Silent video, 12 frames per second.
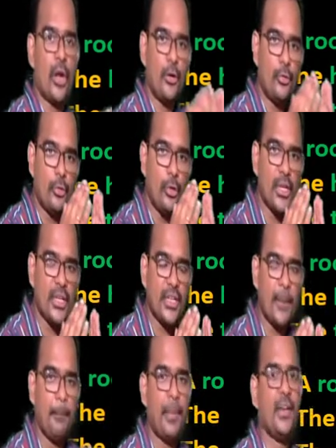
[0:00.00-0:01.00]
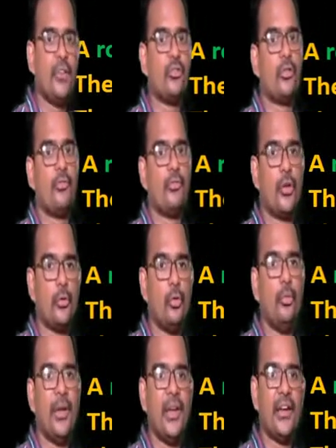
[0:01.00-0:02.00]
control the temperature of the
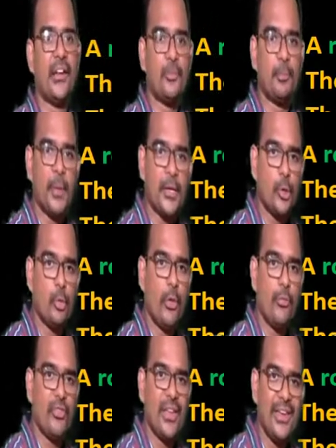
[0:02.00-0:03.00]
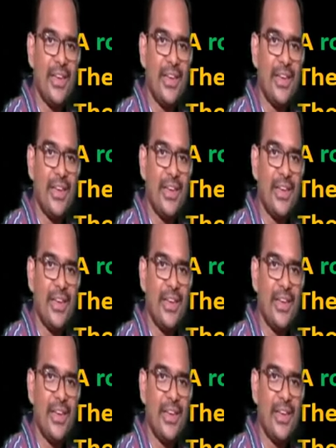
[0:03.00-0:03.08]
room irrespective of the